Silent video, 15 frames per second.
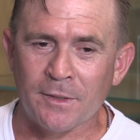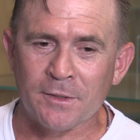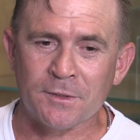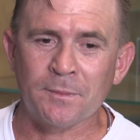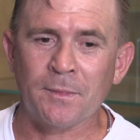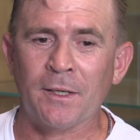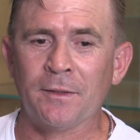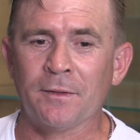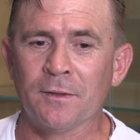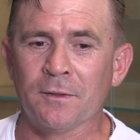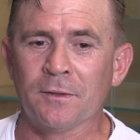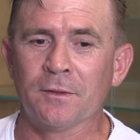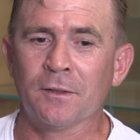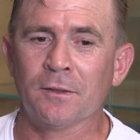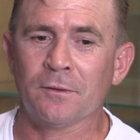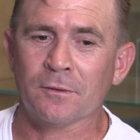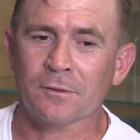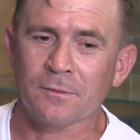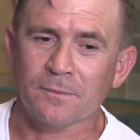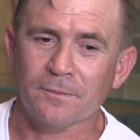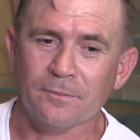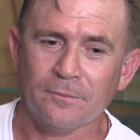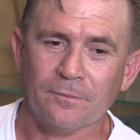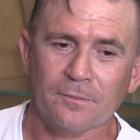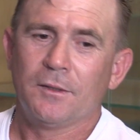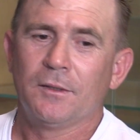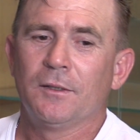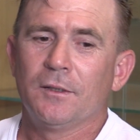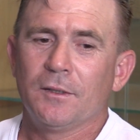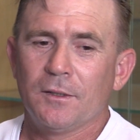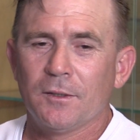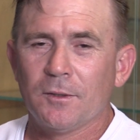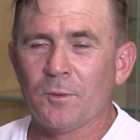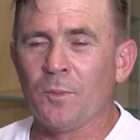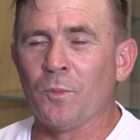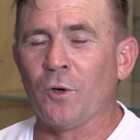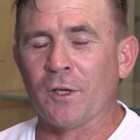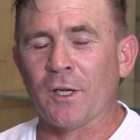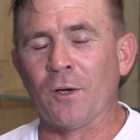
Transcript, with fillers: That's the main thing, you know, like we might